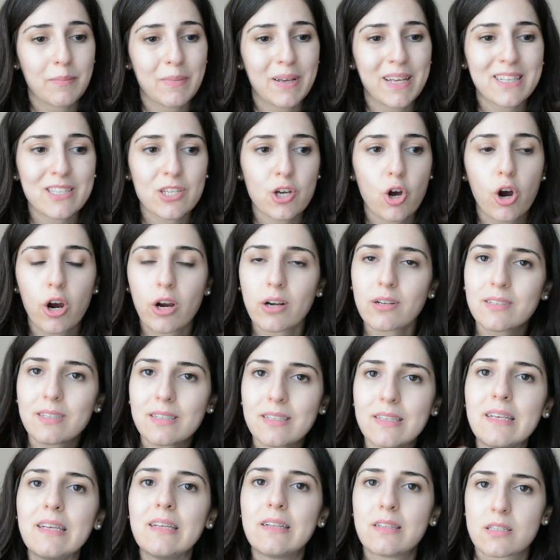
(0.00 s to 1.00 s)
it's hard to
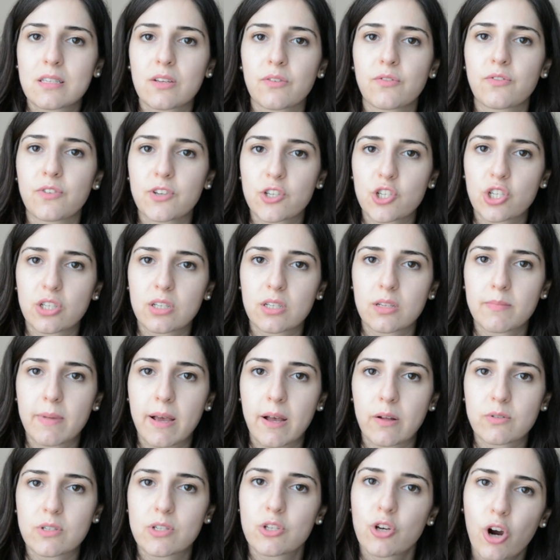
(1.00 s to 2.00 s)
eat sufficient
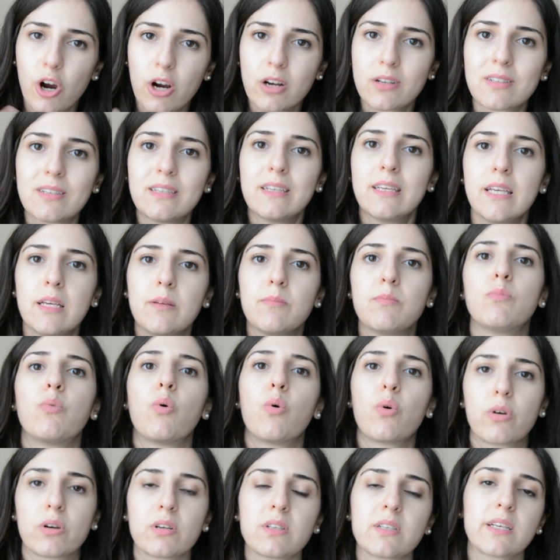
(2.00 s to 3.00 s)
amounts. It's hard to eat
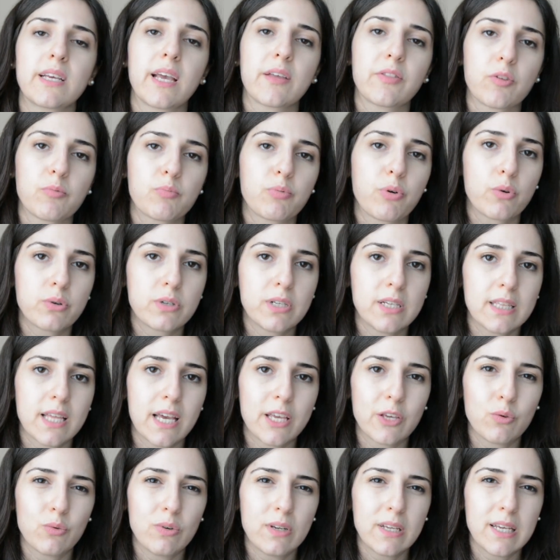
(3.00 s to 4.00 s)
more to get the protein
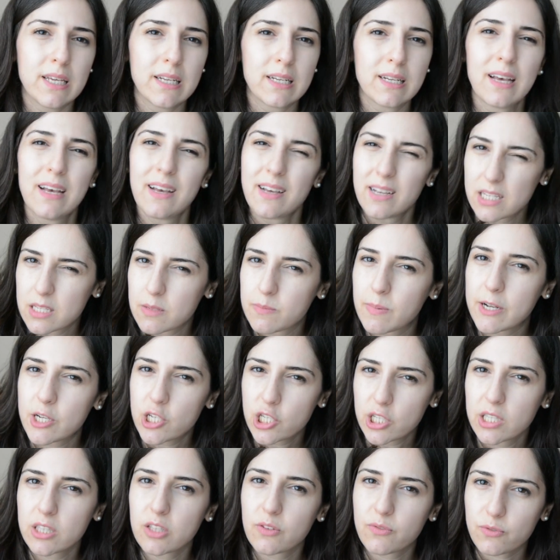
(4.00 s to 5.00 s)
that you need,
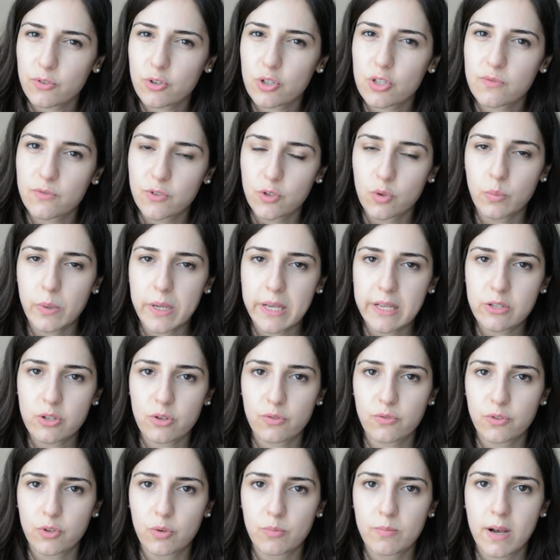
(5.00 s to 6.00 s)
especially in the first few weeks
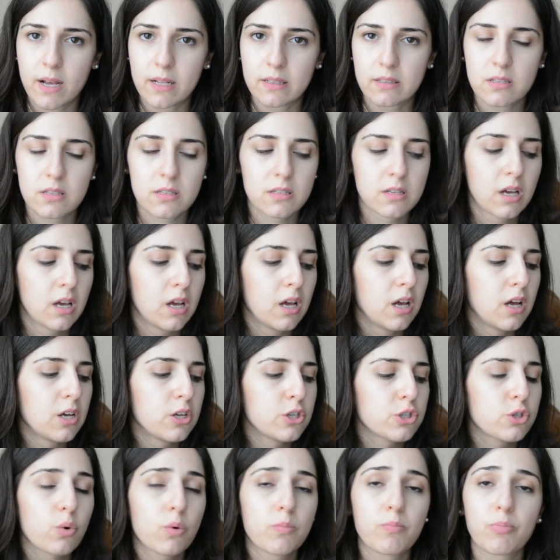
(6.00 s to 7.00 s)
or few months.
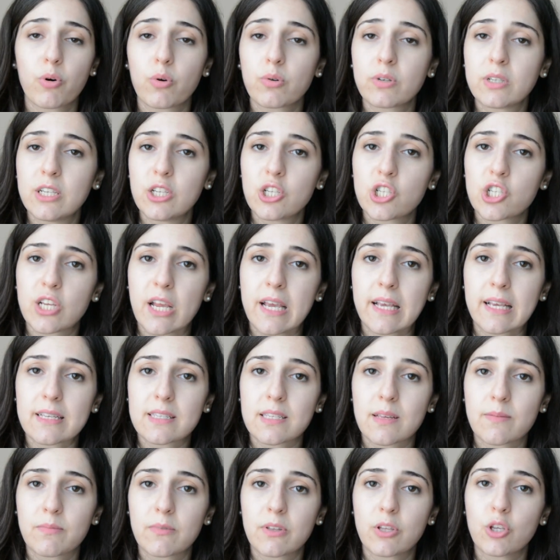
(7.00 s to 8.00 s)
So a protein shake is
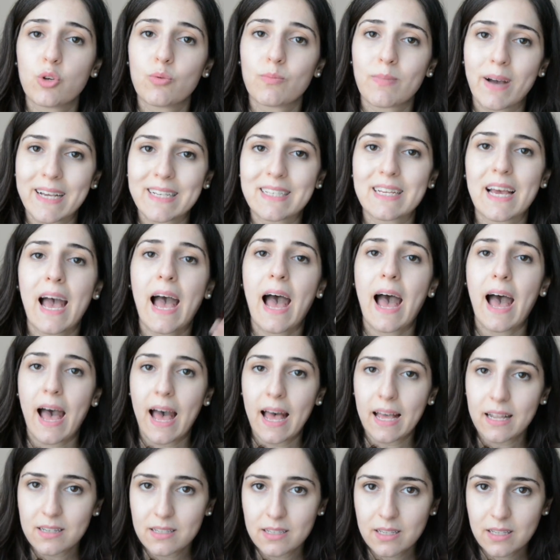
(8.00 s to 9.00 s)
something you might
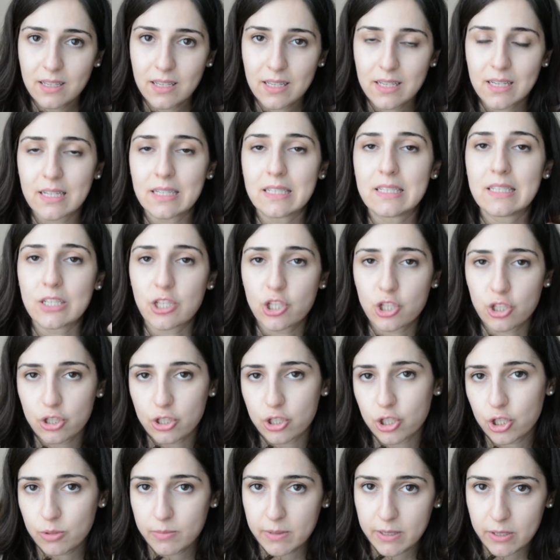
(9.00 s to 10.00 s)
add in addition
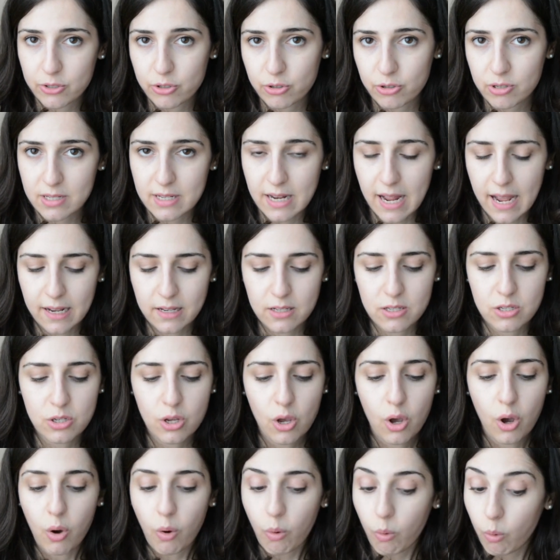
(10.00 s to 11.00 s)
to your meals or
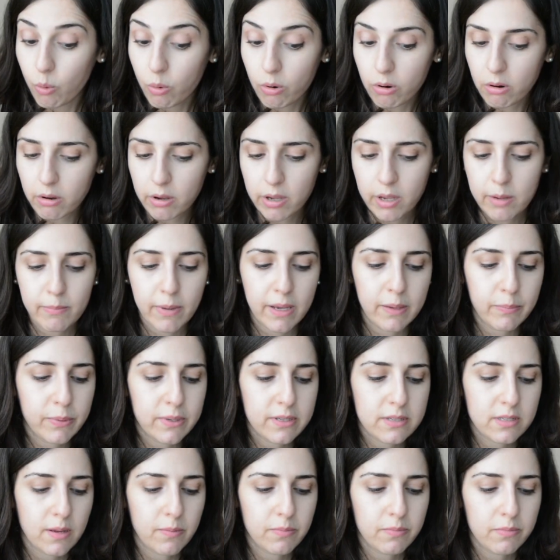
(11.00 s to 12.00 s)
snacks, or it might
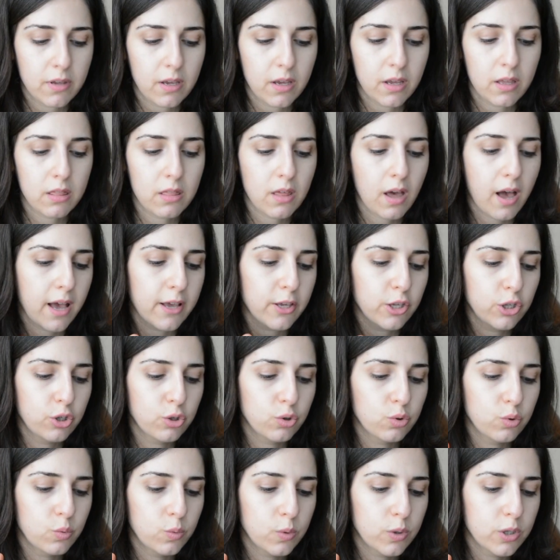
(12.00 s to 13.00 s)
be something that
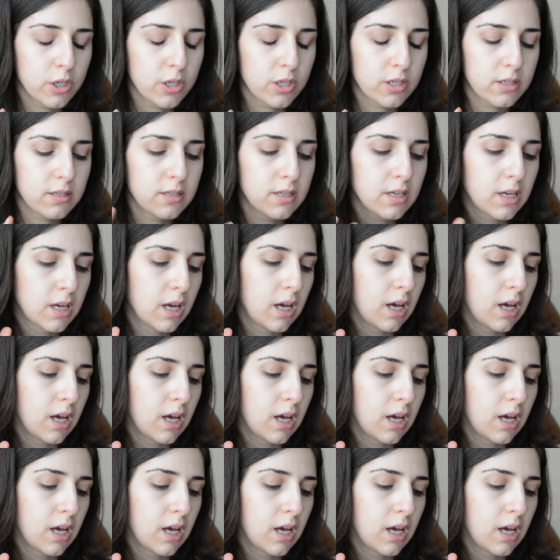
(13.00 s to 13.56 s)
you would